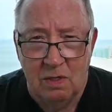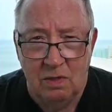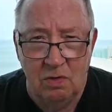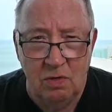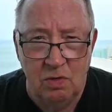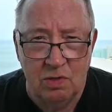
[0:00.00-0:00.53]

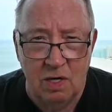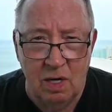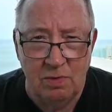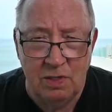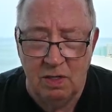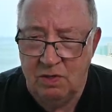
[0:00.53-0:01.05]
You use
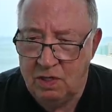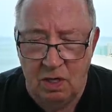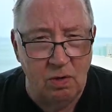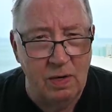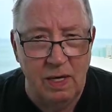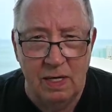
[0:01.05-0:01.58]
common sense. You
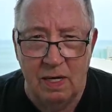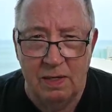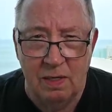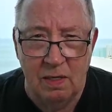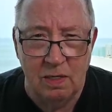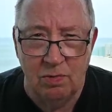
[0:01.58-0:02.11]
don't hang out in
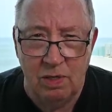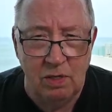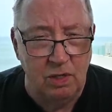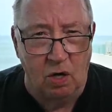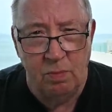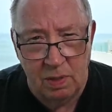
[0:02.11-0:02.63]
areas where you
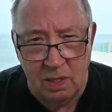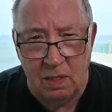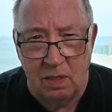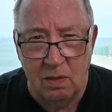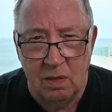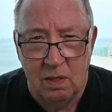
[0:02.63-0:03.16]
don't
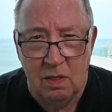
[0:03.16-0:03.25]
belong,